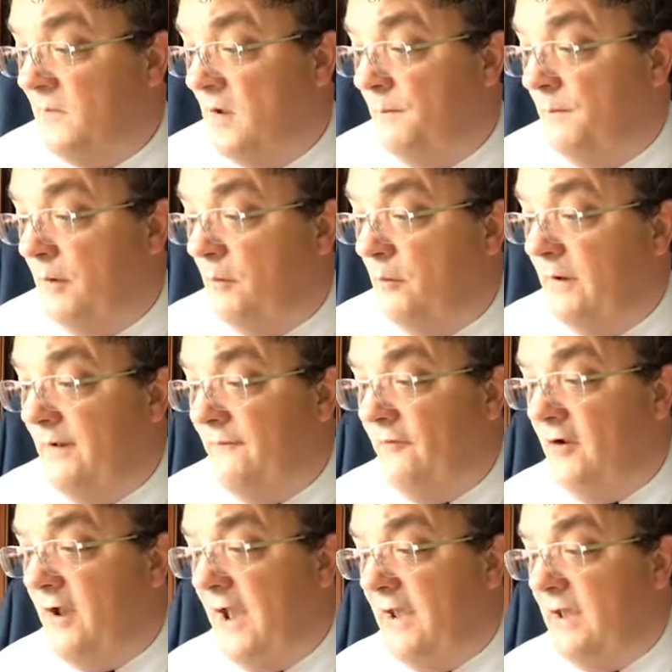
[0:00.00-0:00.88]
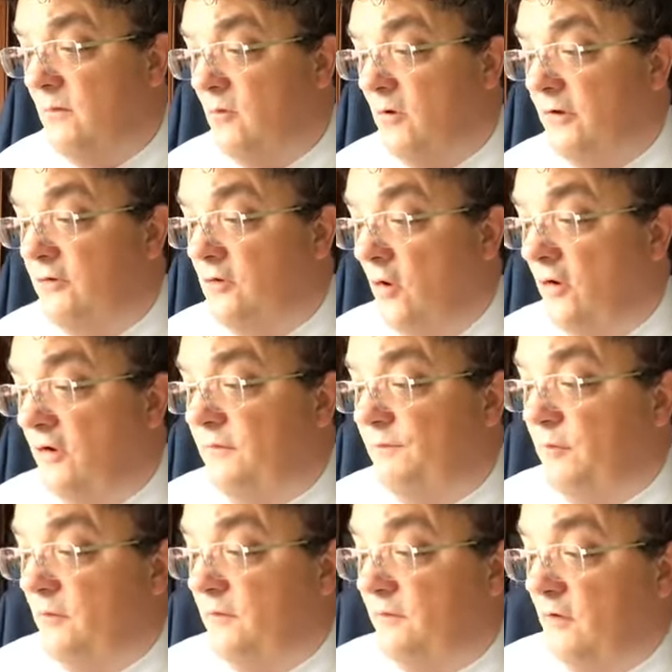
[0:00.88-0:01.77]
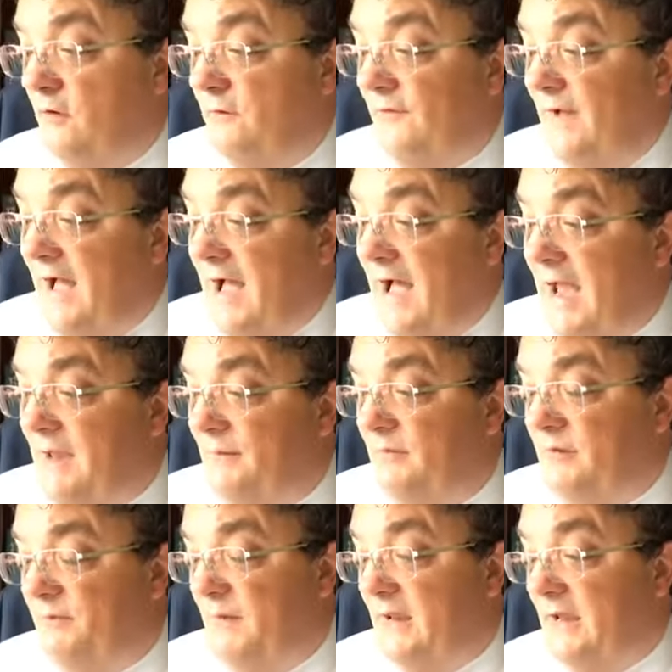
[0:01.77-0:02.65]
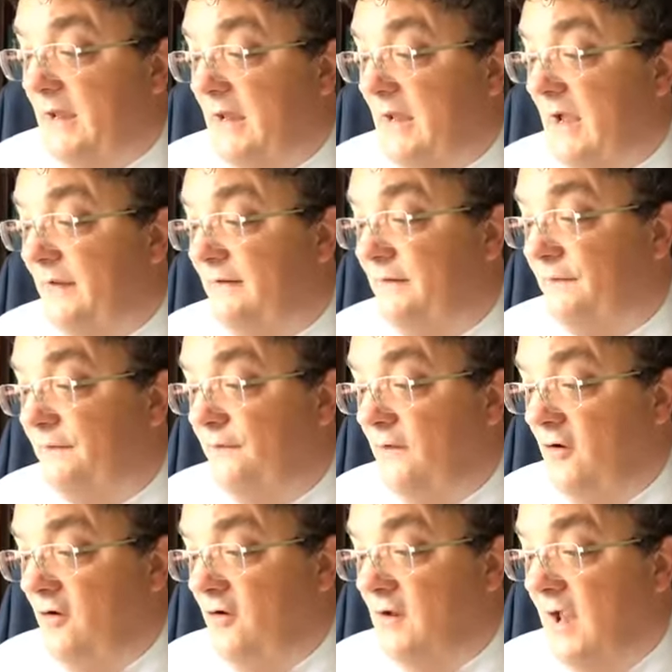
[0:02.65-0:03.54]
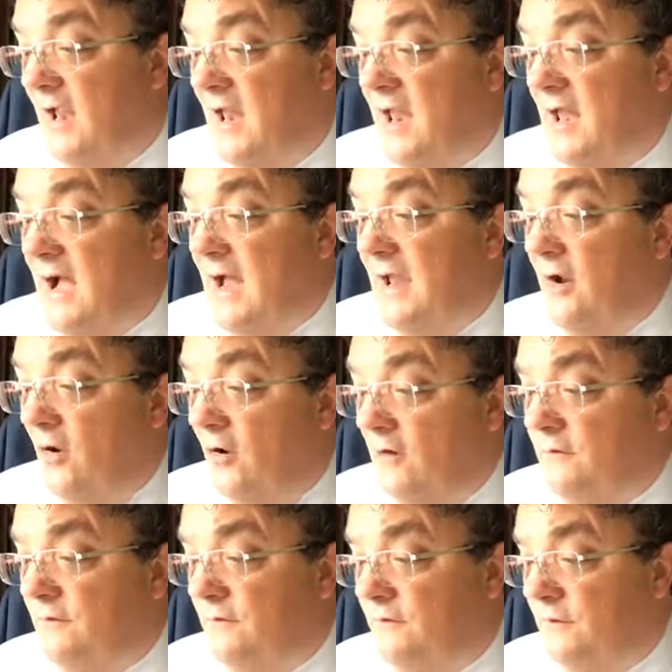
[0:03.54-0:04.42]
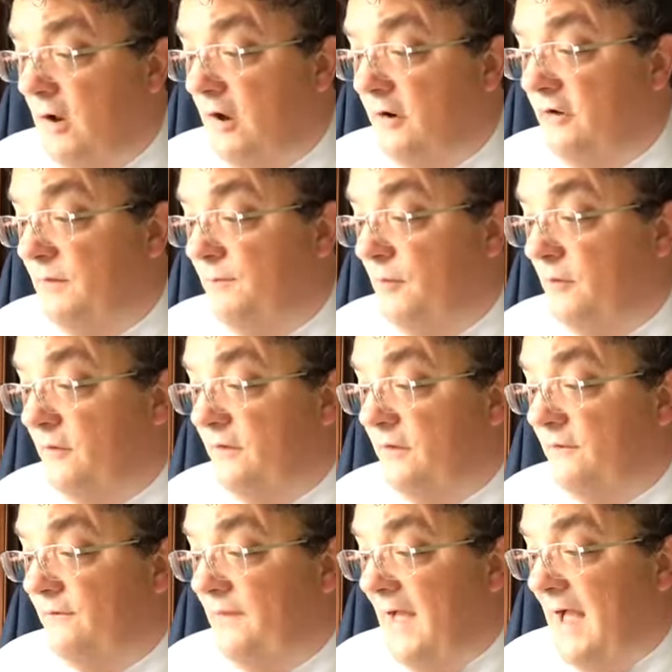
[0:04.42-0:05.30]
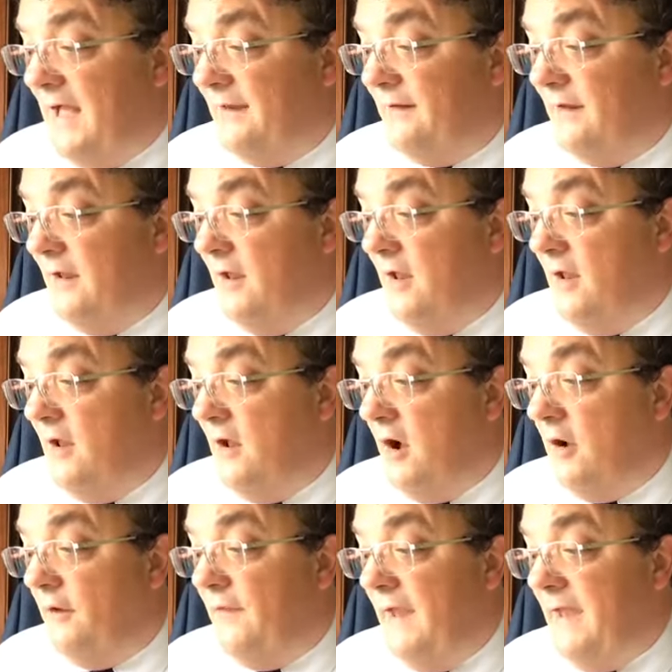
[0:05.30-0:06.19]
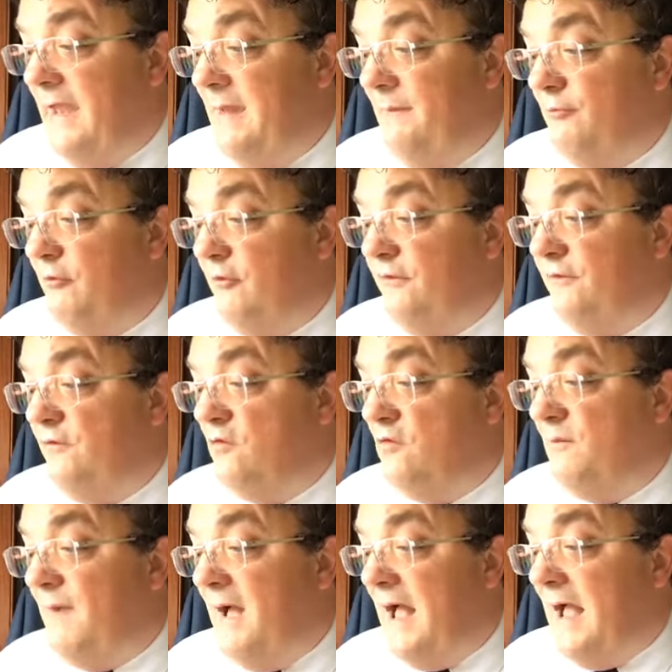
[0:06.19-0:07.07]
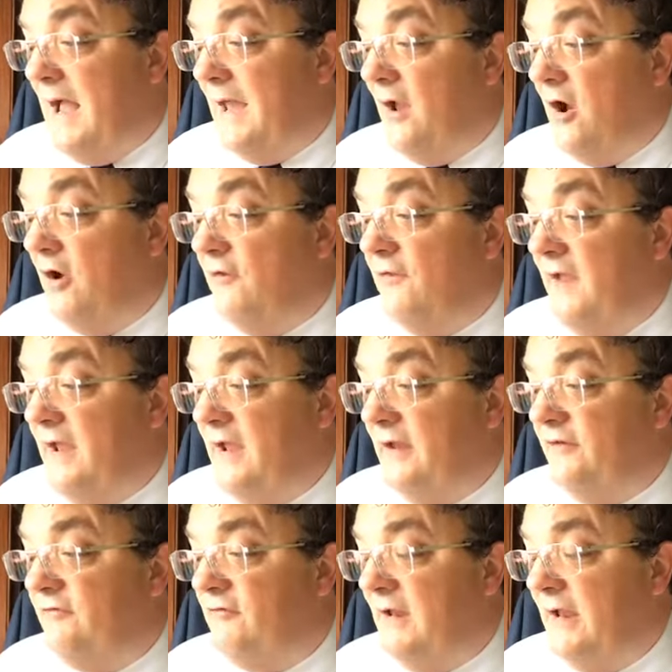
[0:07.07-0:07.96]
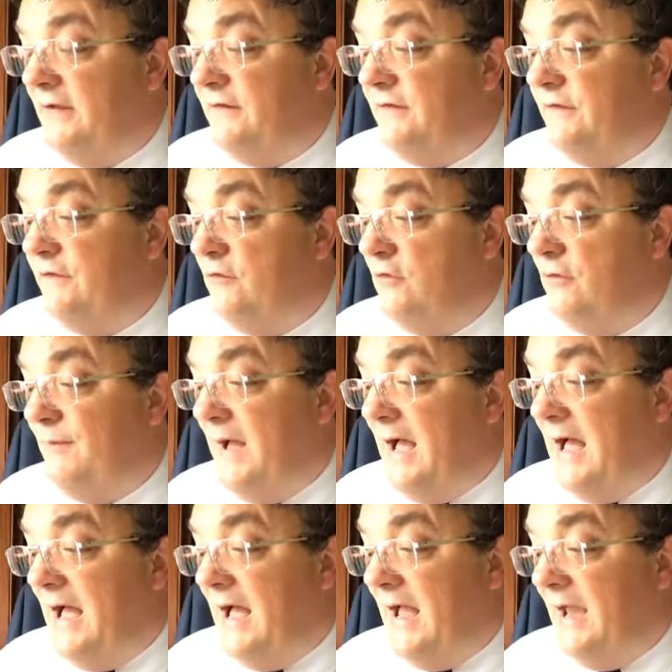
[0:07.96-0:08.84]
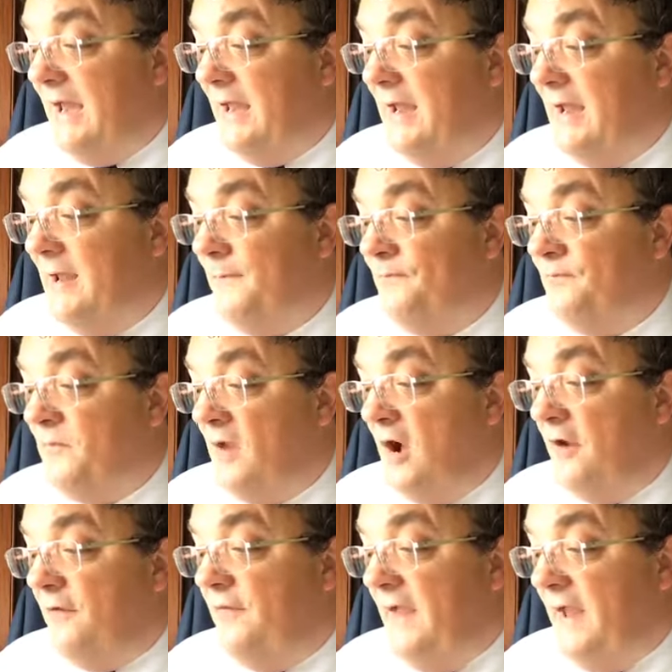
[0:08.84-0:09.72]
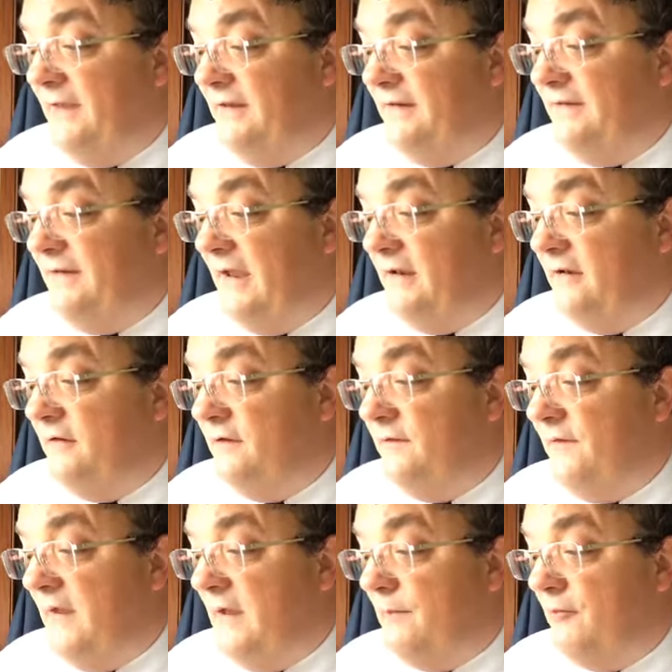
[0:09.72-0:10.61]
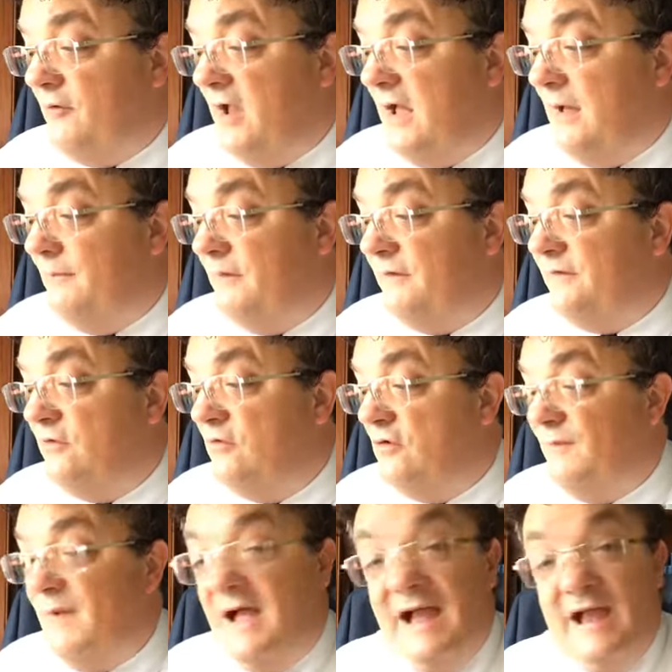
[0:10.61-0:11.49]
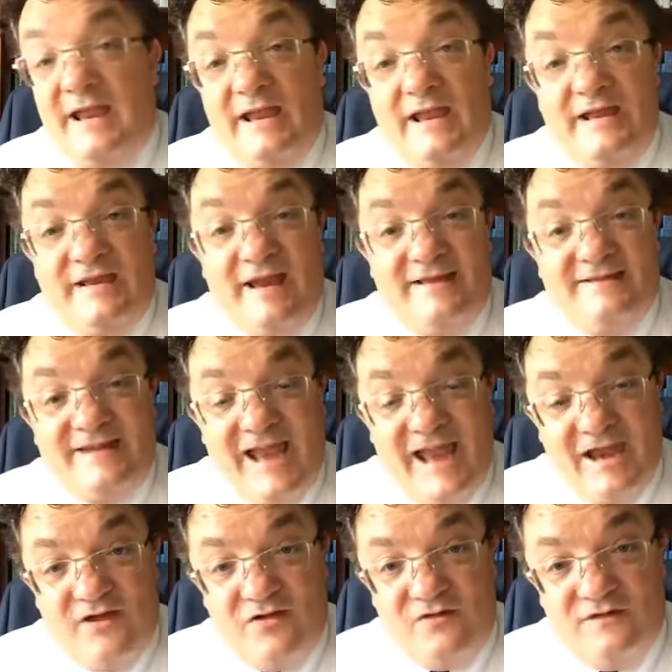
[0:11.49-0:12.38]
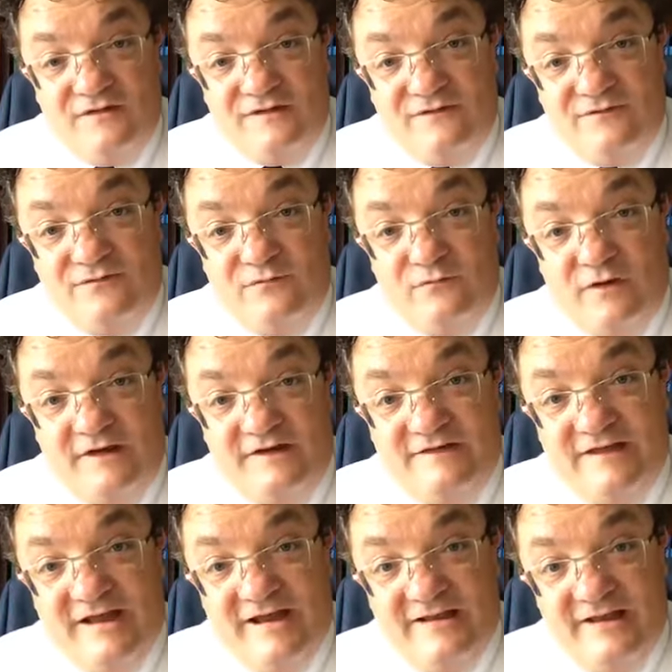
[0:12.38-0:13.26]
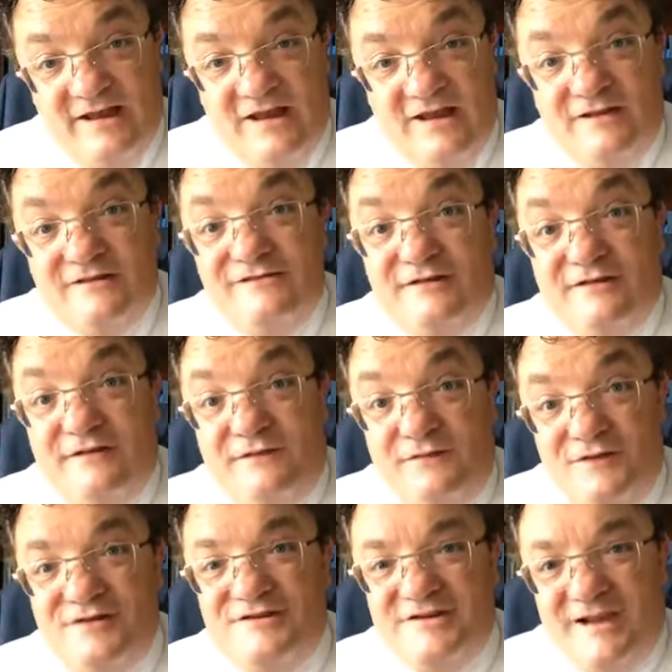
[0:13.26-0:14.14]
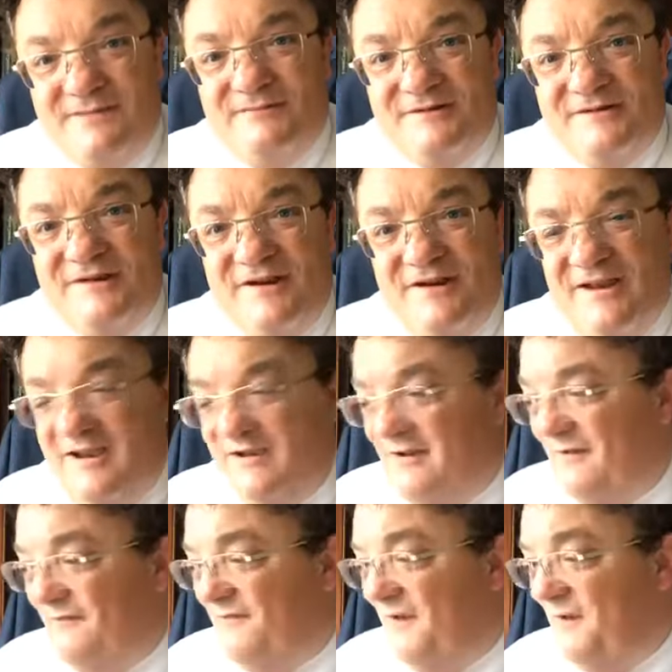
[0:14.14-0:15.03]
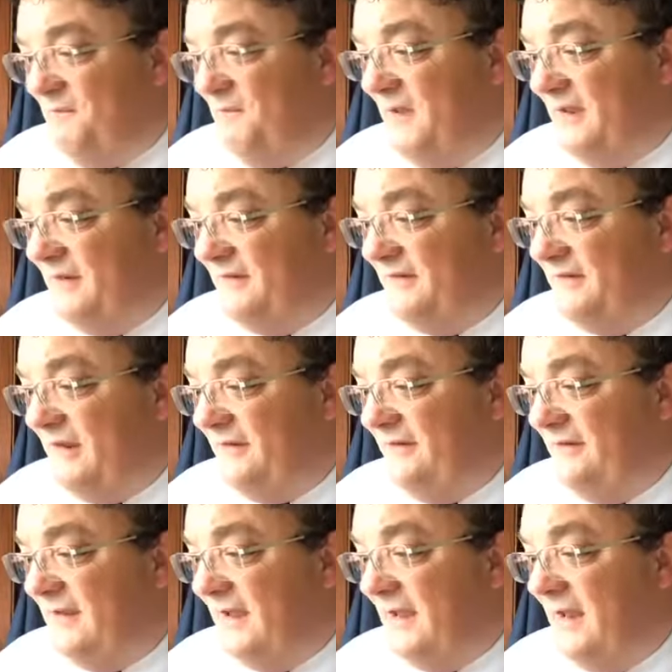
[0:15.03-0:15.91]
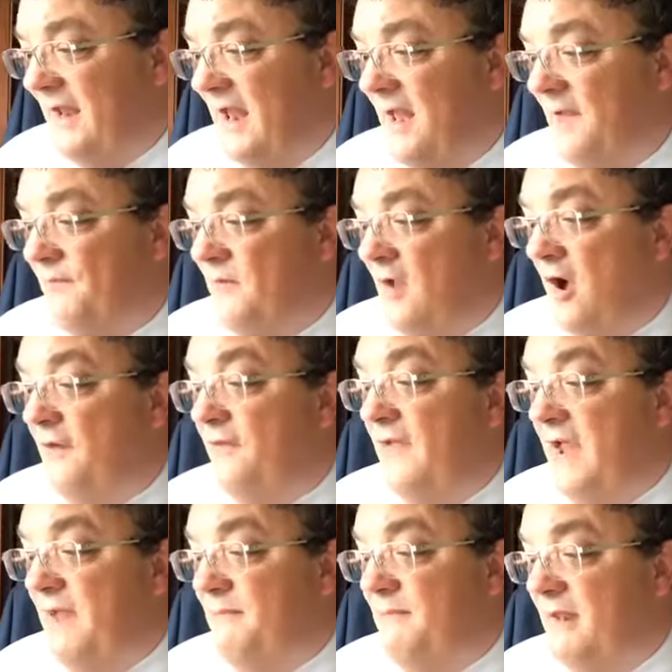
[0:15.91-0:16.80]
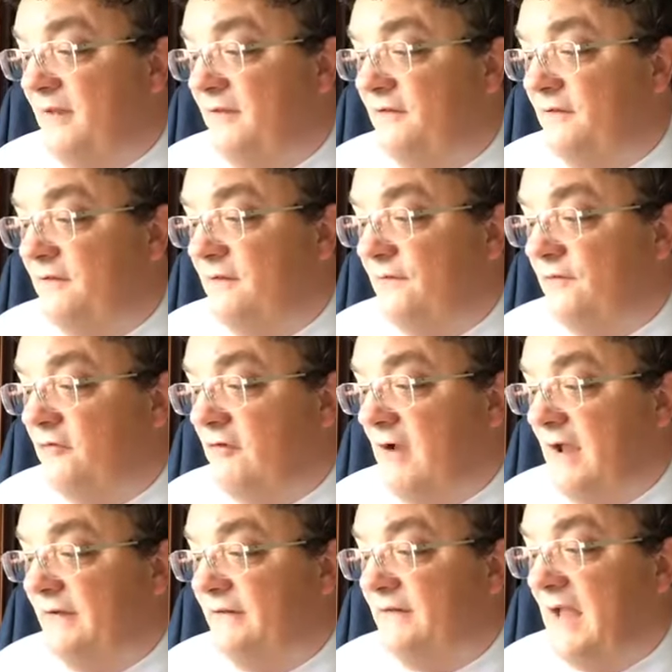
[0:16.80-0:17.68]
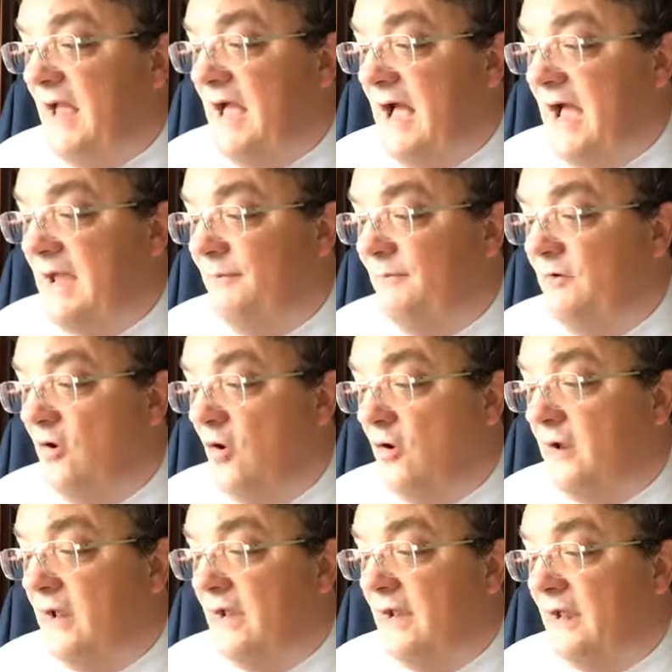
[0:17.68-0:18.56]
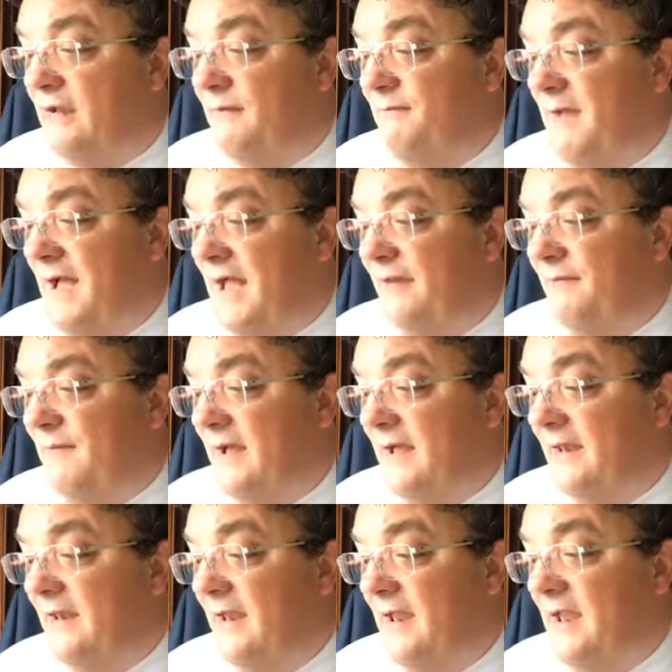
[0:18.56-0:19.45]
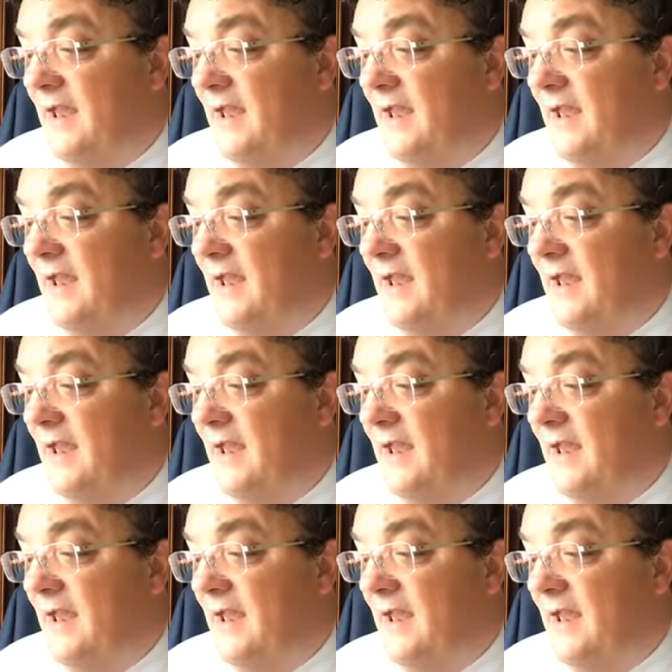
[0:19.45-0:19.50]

But whatever anyone does boast of, I am speaking as a fool. I also dare to boast of that. Are they Hebrews? So am I. Are they Israelites? So am I. Are they descendants of Abraham? So am I. It has echoes of what he said just a few chapters earlier in Philippians, doesn't it? Are they ministers of Christ? I am talking like a madman.